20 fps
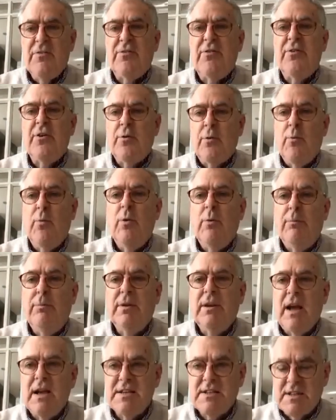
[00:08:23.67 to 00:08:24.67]
that will
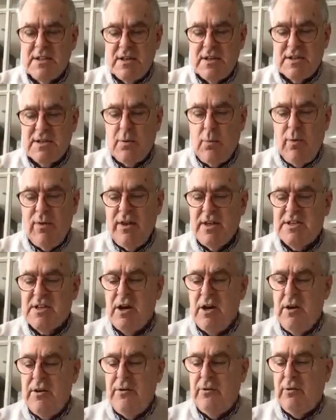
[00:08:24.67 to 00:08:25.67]
bless us with
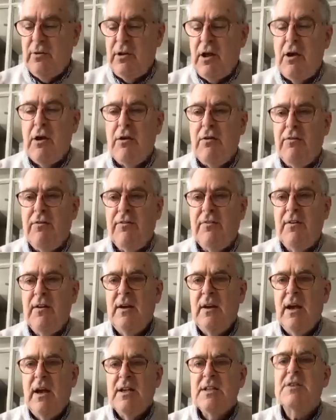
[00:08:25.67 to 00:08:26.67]
eternal life,
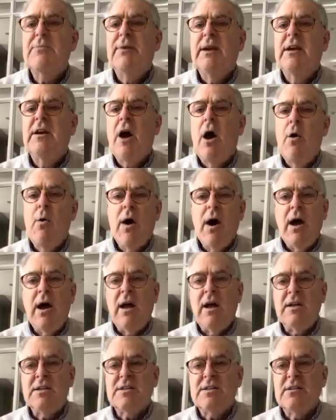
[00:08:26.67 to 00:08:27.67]
to be
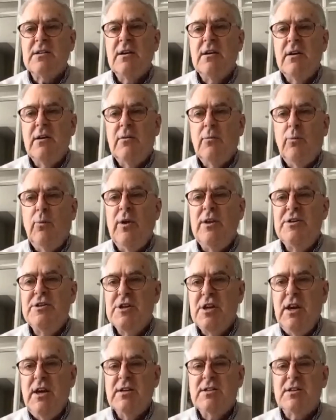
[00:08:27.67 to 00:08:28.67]
co-heirs with
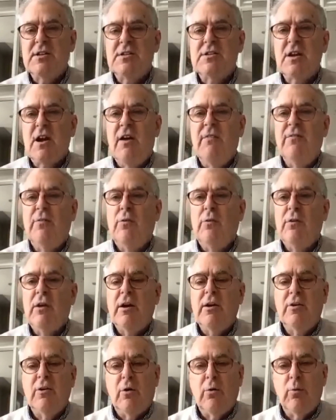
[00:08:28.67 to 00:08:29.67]
Jesus of all
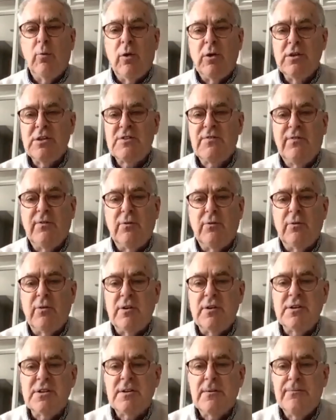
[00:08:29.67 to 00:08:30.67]
that God wants for
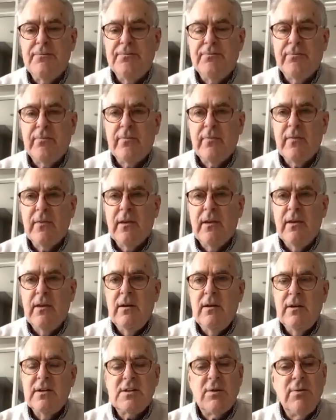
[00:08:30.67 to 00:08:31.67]
us.
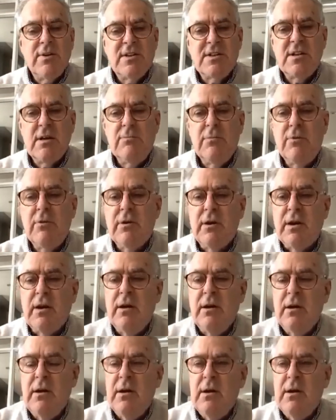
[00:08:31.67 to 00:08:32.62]
So in summary,